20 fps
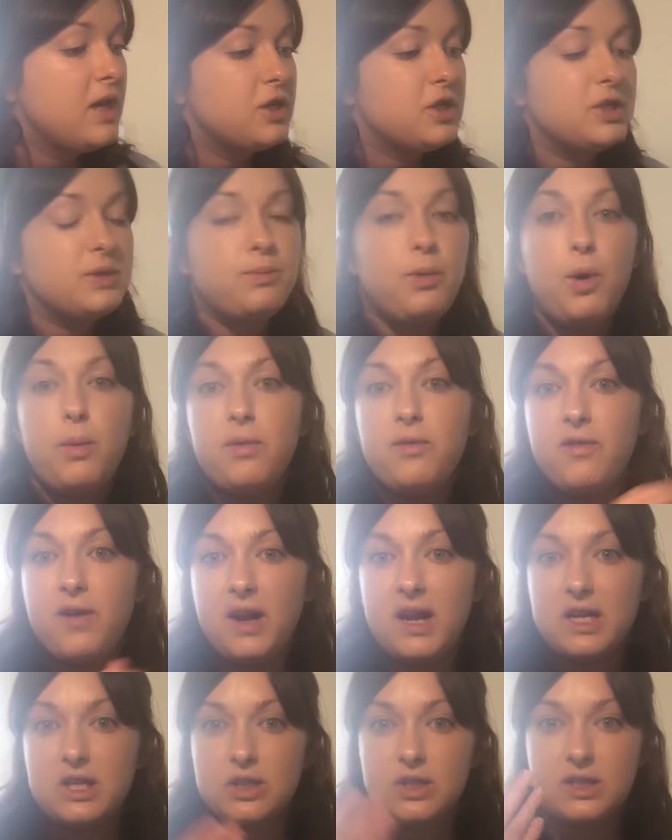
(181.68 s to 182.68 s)
just pop the
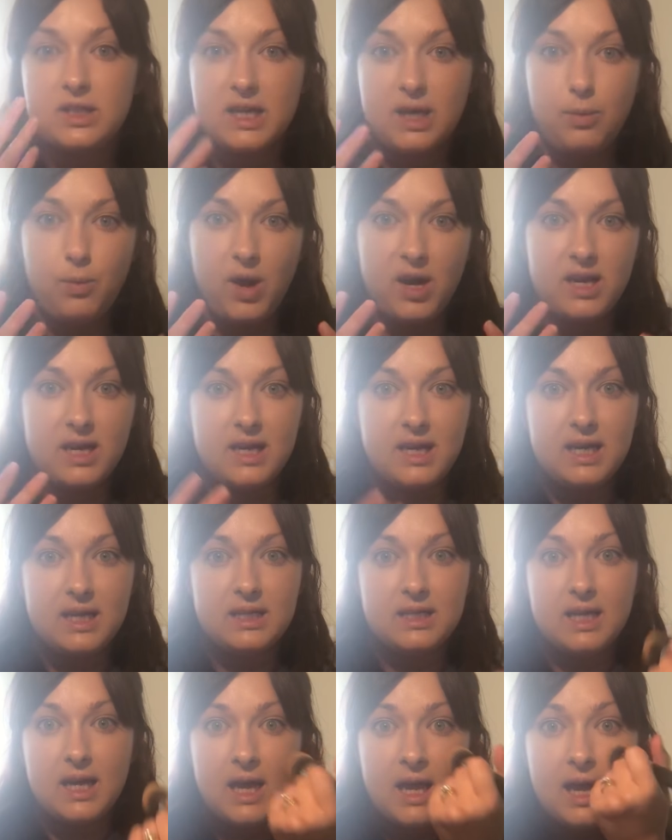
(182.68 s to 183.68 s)
foundation stick where you
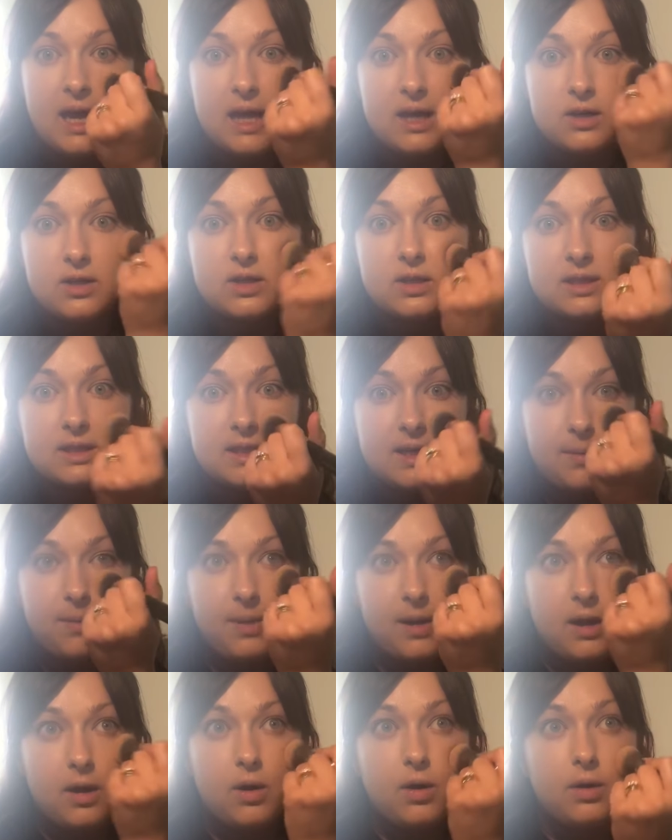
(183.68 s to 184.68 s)
need it and just
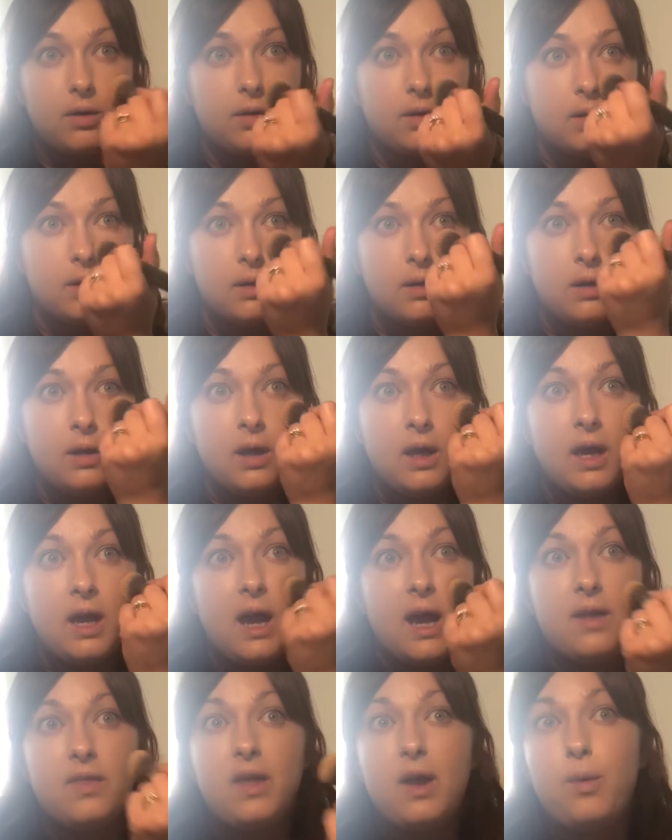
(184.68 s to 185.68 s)
stipple it on.
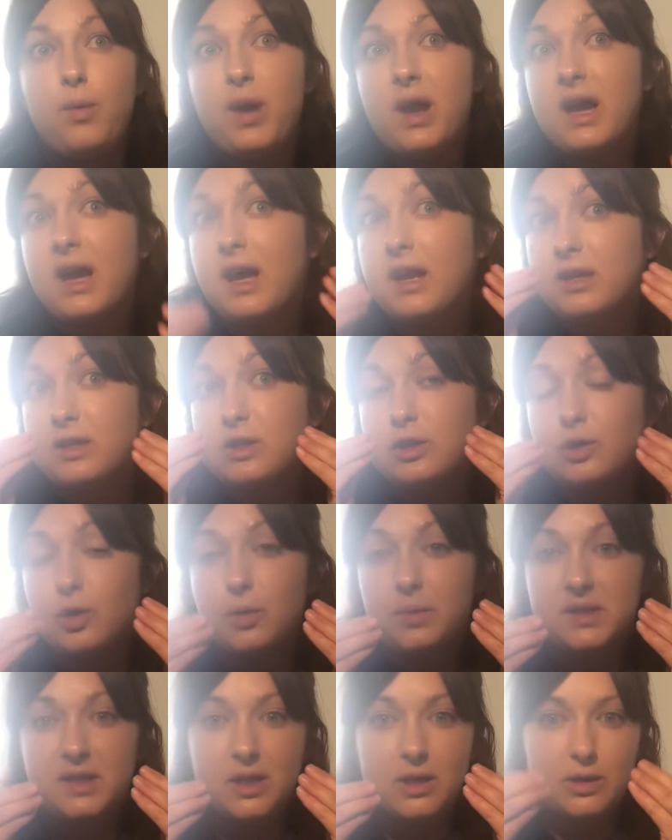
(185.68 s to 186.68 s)
And that way it kind of
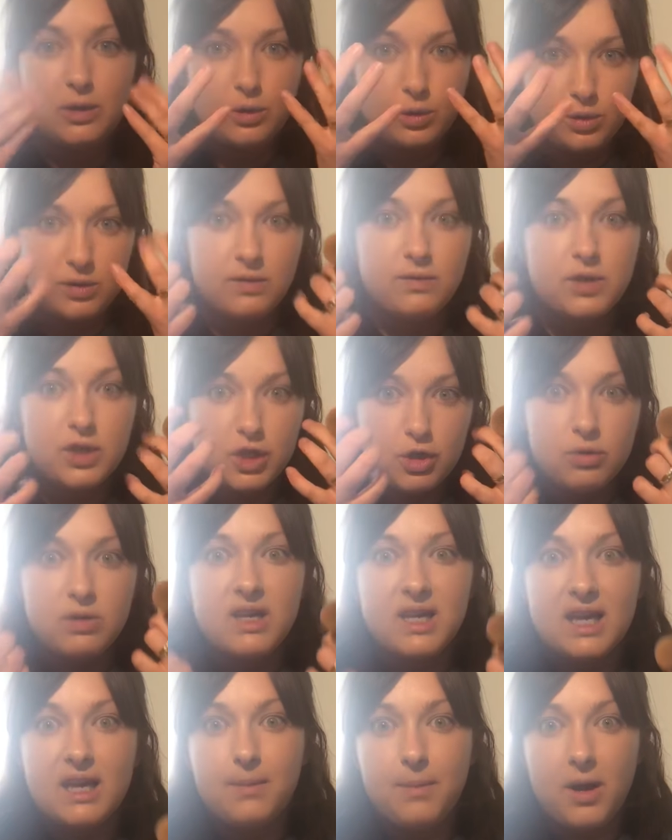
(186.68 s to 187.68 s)
stops those sort of
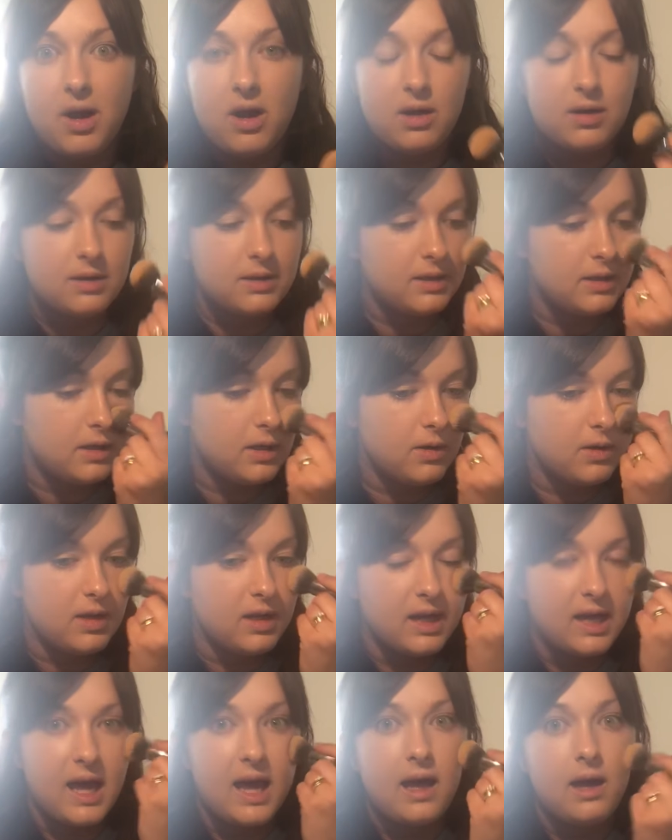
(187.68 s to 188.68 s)
streaky marks that you
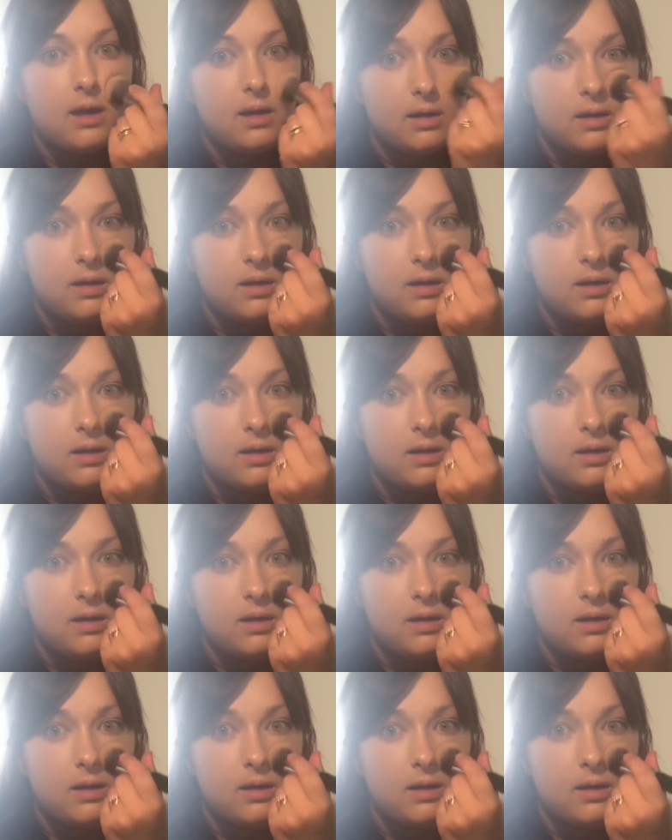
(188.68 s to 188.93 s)
can get.